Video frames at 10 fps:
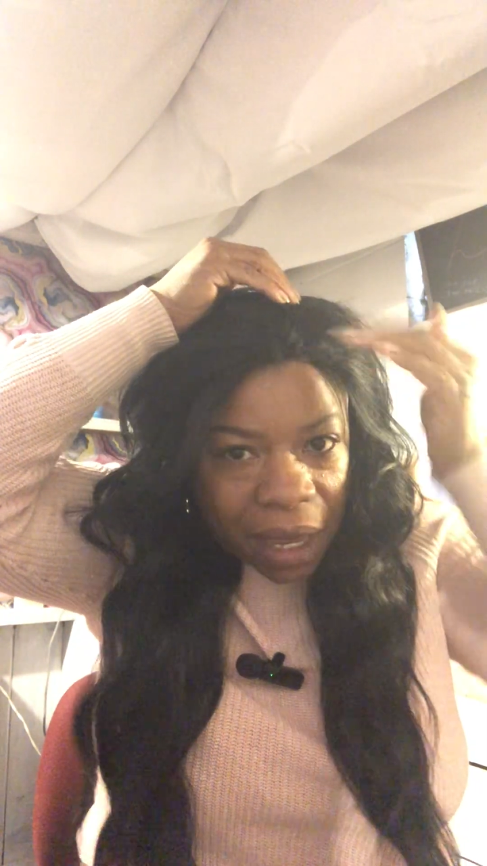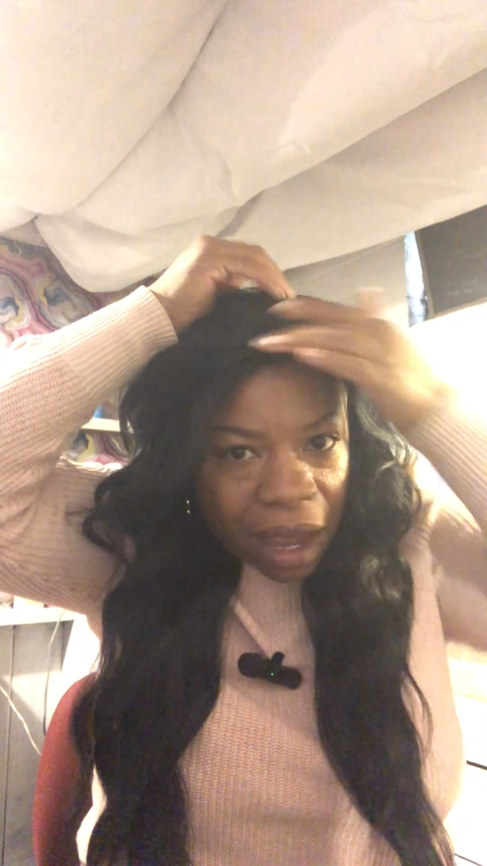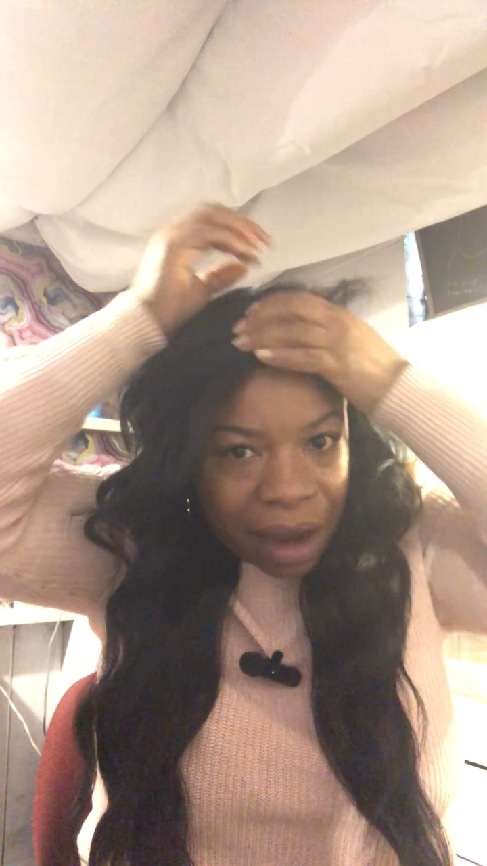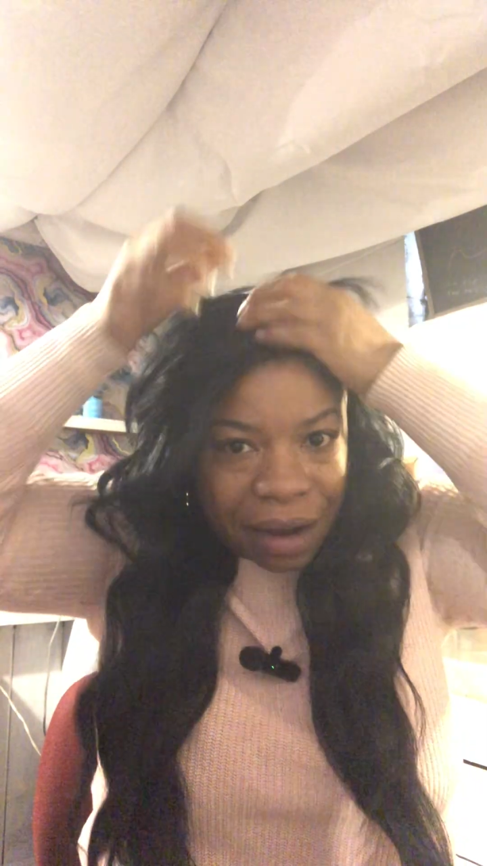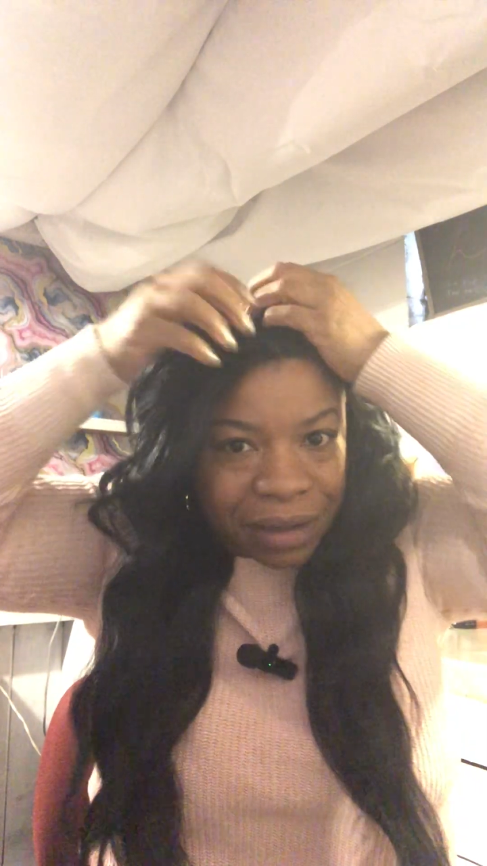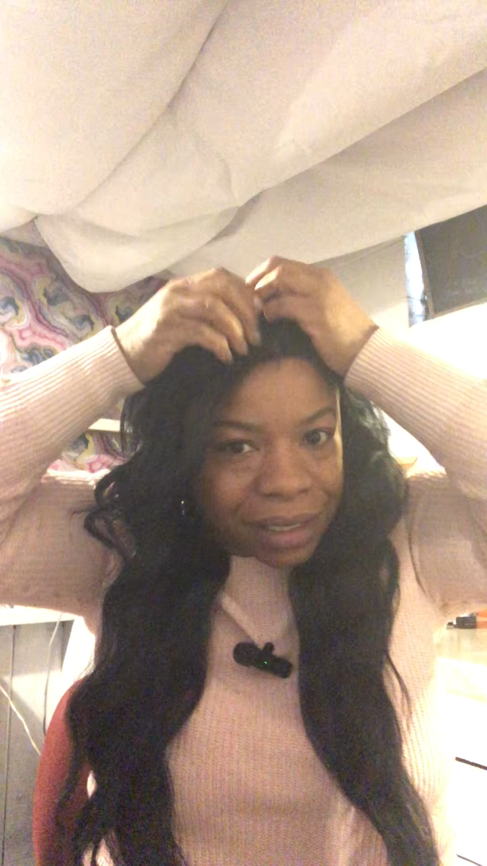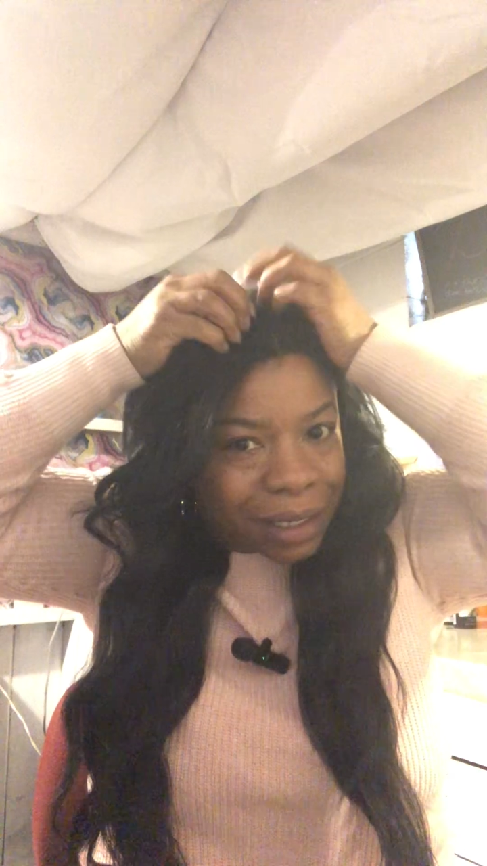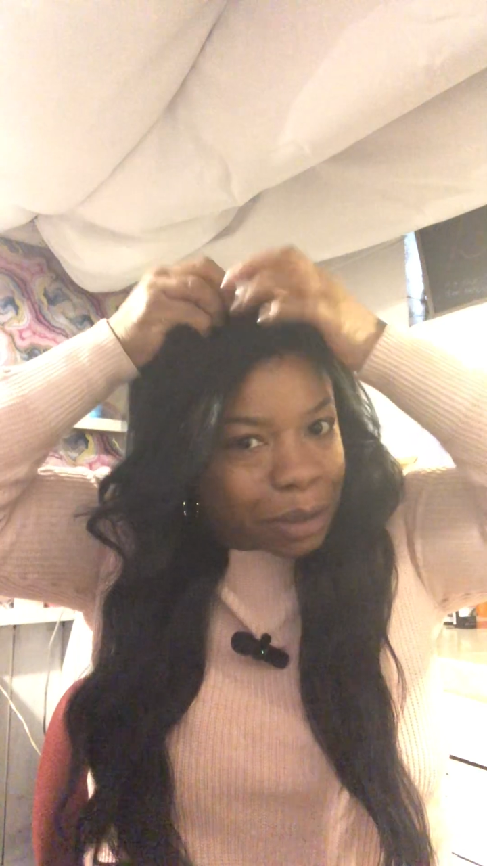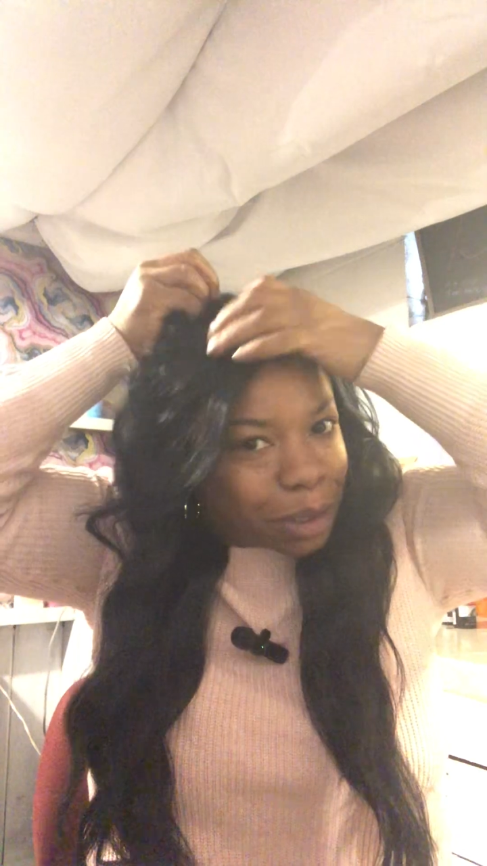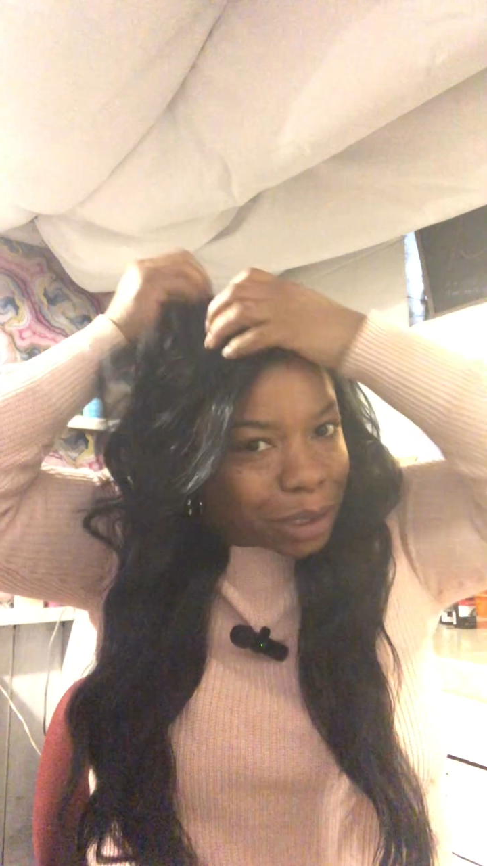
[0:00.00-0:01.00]
hairs
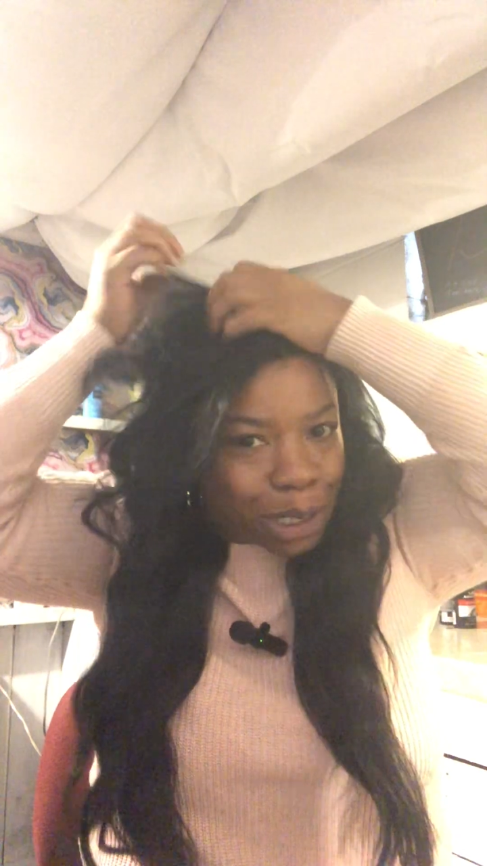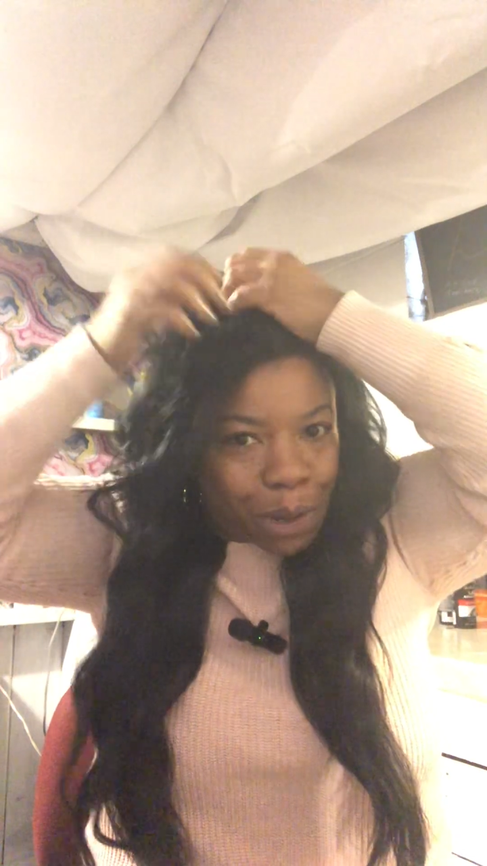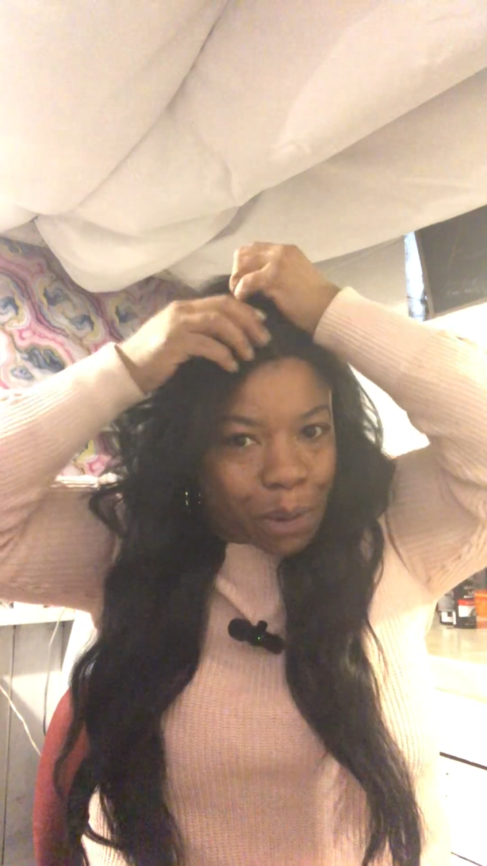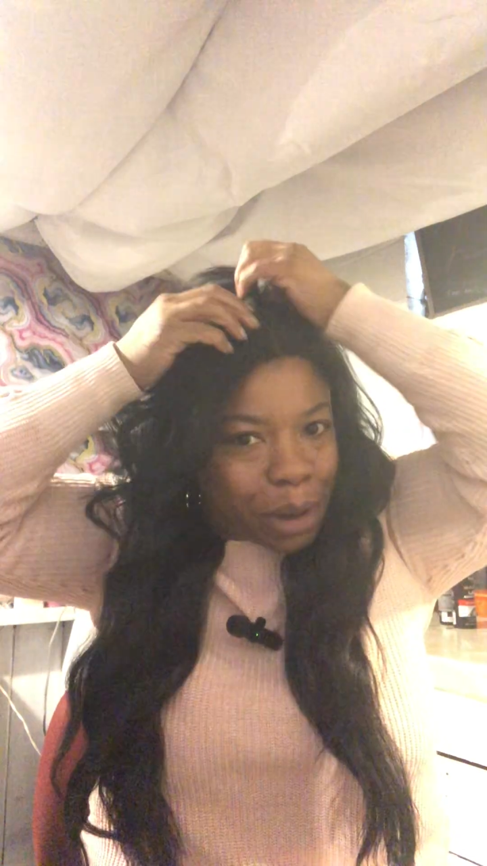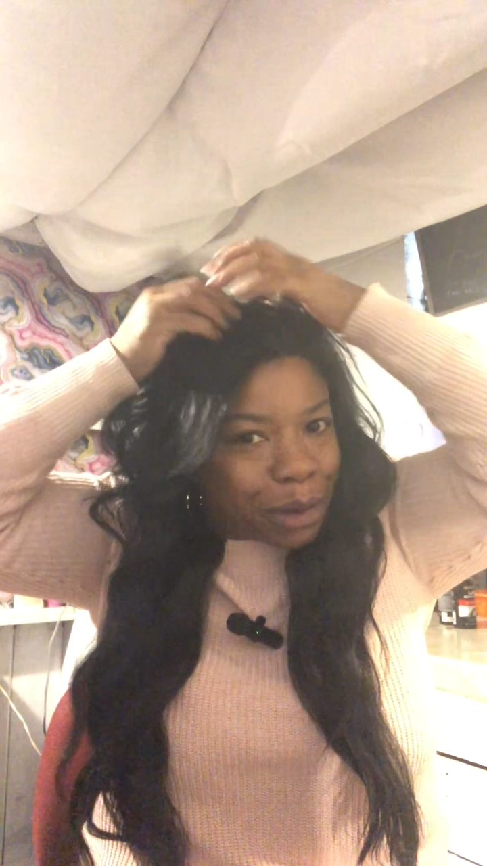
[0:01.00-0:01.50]
because Lord